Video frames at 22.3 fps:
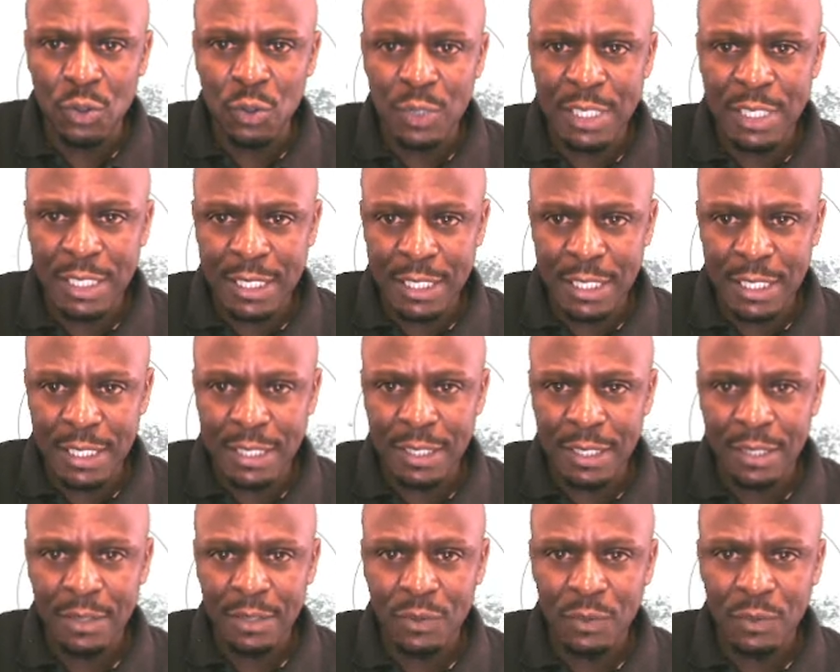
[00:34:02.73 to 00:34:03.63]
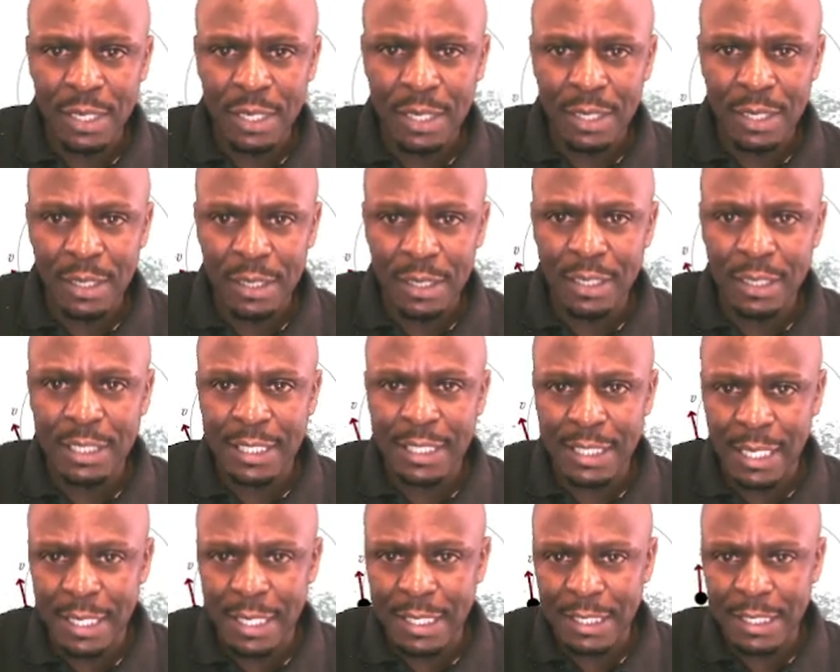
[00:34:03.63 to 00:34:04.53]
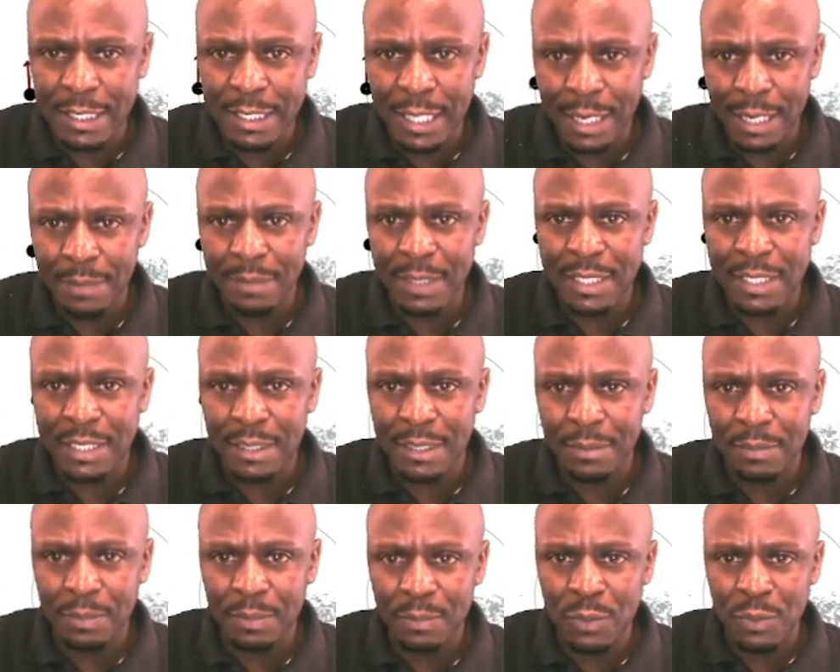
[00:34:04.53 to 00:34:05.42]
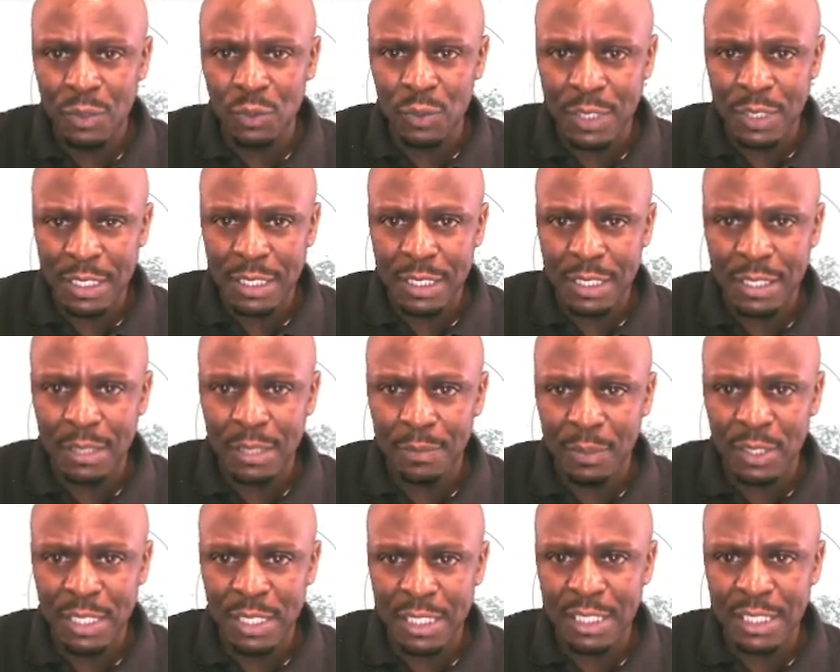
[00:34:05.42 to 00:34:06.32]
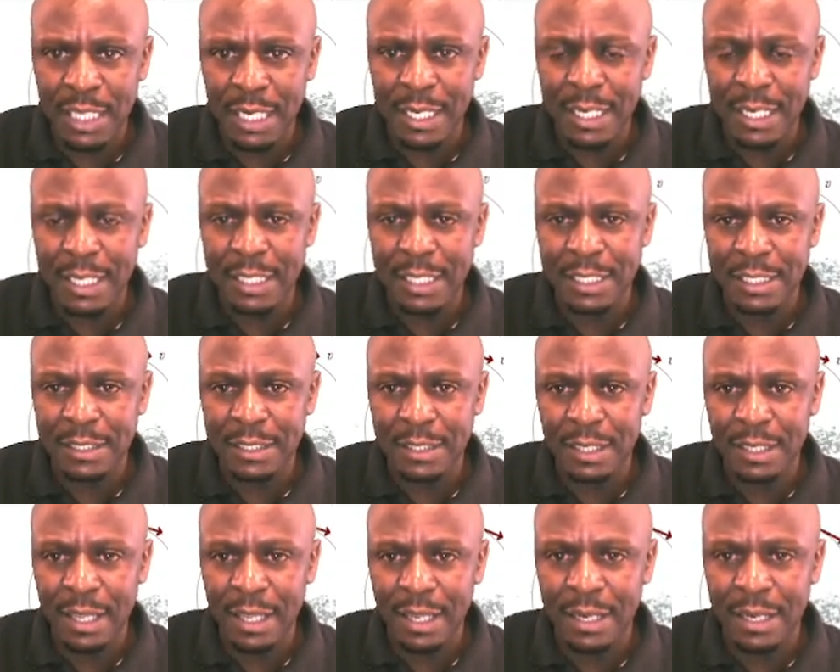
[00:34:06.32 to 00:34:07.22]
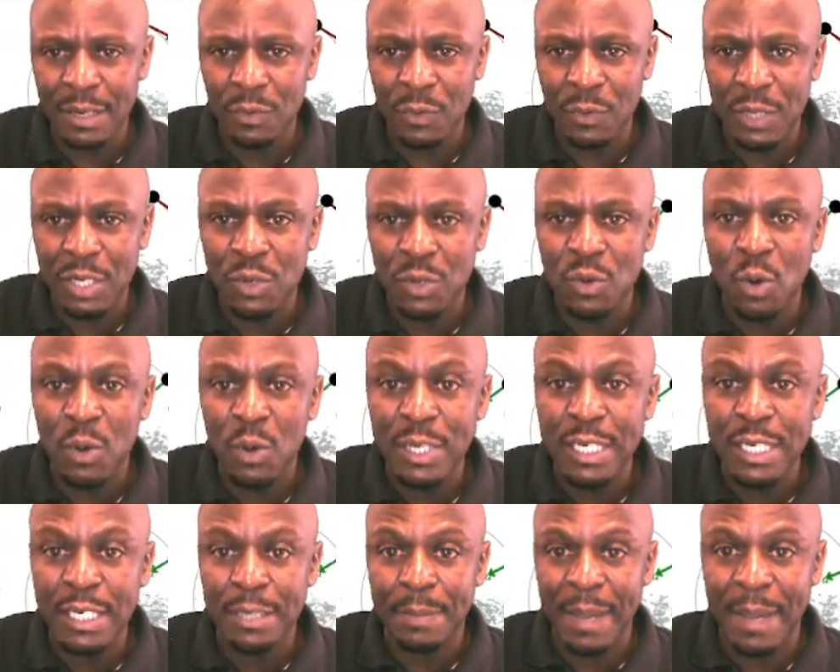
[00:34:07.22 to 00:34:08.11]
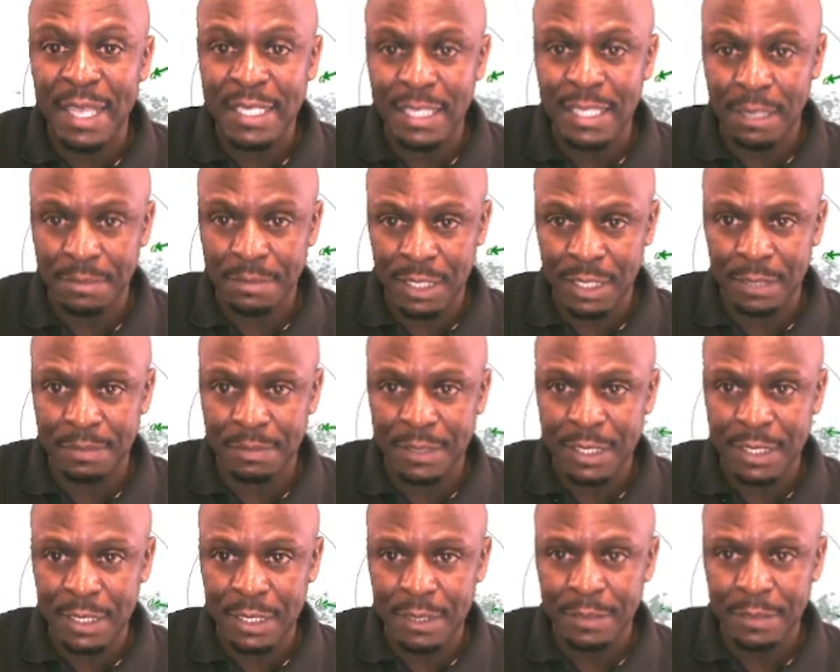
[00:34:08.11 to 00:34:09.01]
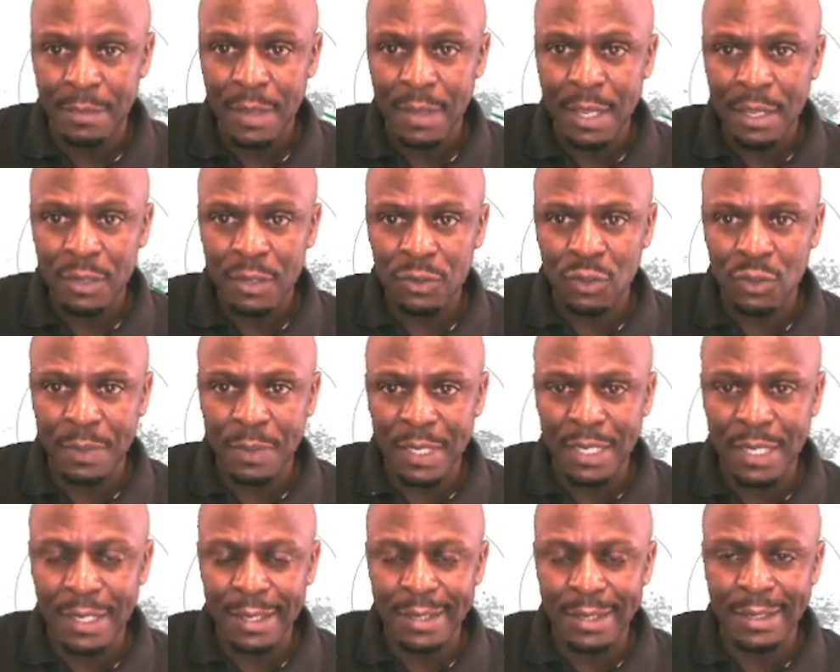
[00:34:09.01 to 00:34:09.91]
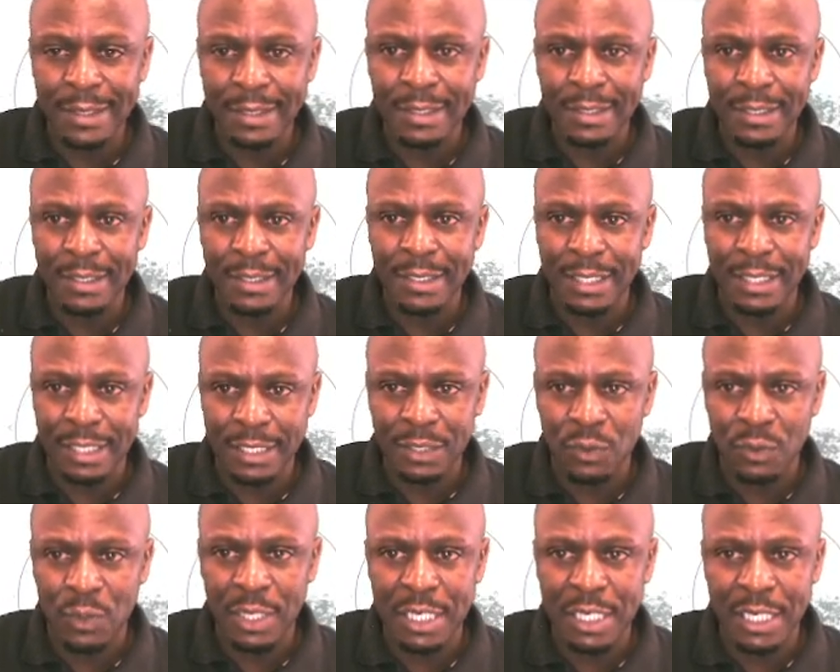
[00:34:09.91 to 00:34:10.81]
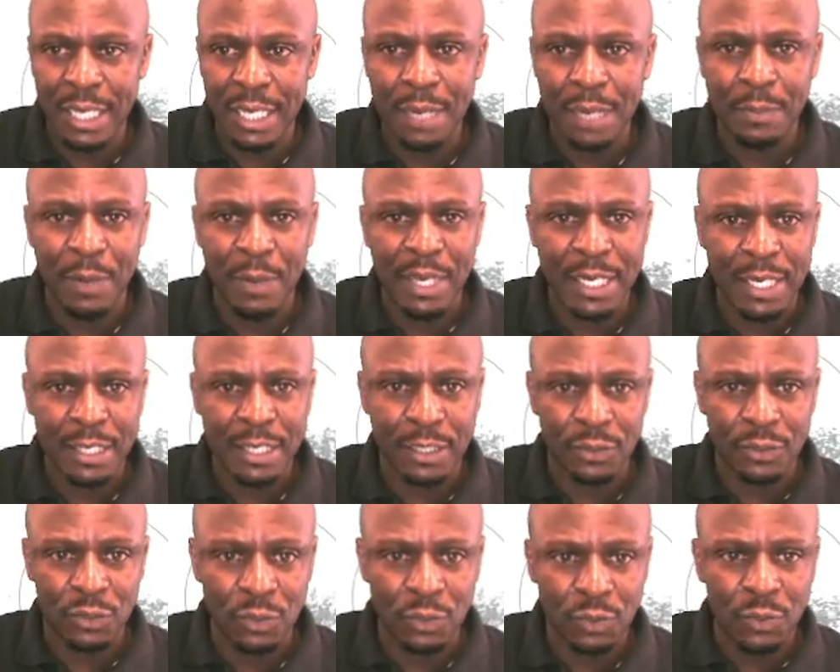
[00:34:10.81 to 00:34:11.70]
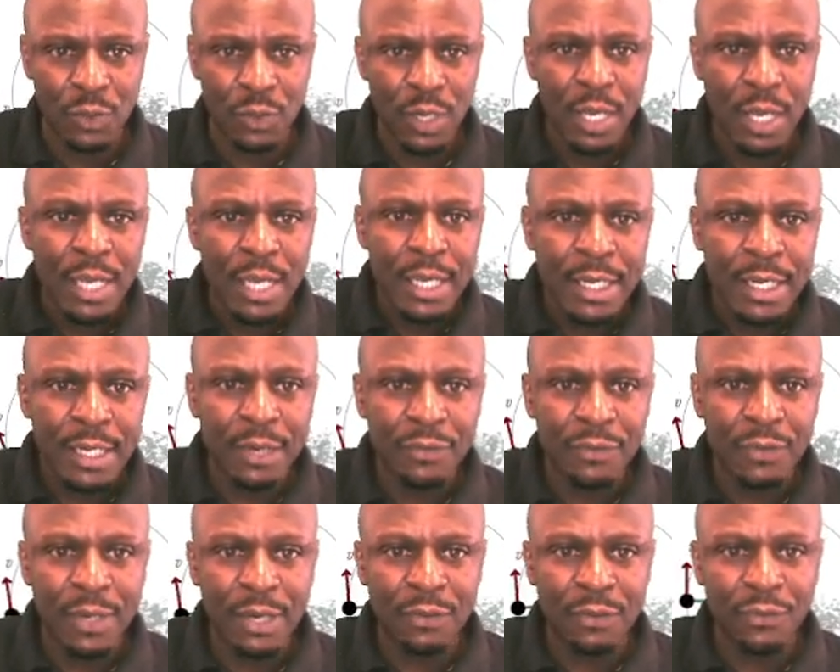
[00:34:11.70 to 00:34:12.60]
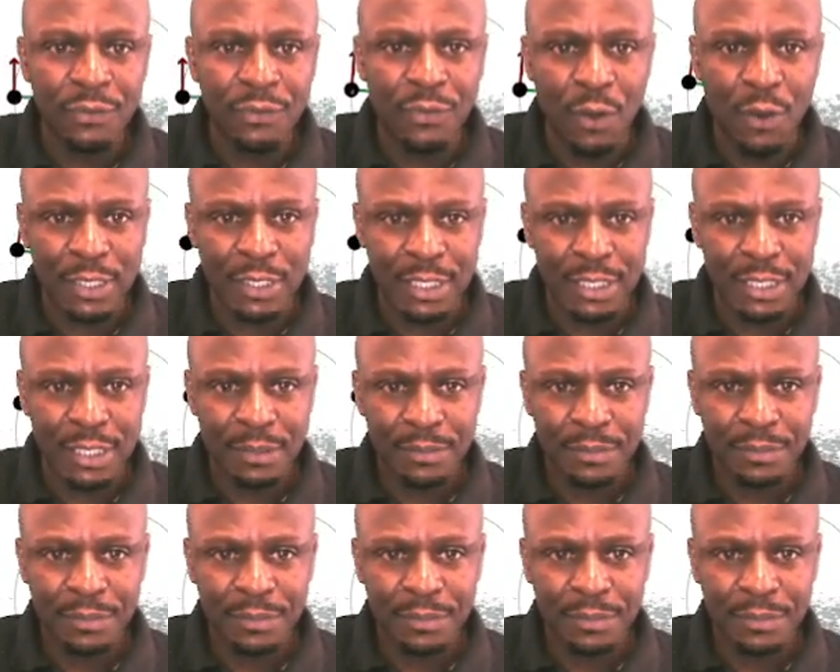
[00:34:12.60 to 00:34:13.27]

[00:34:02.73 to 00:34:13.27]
see you say this time is the you see the potential energy and we note it by subscript c to be uh, uh this equation 8.32 therefore the force